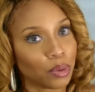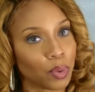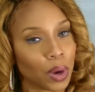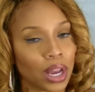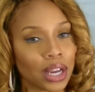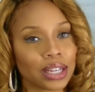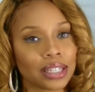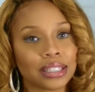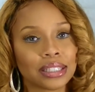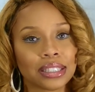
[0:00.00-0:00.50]

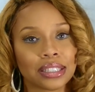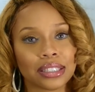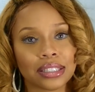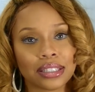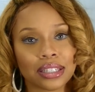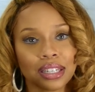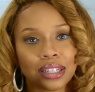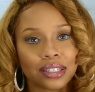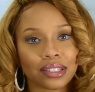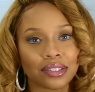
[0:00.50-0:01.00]
was
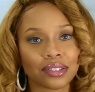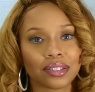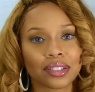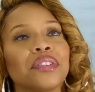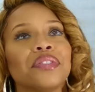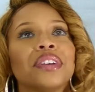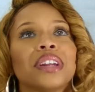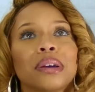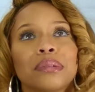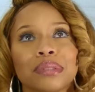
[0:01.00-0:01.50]
and
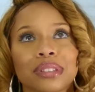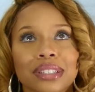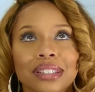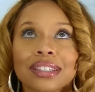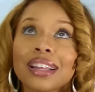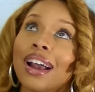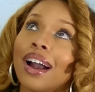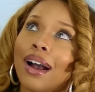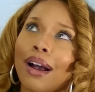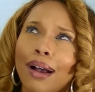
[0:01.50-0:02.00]
stuff, and I was just like,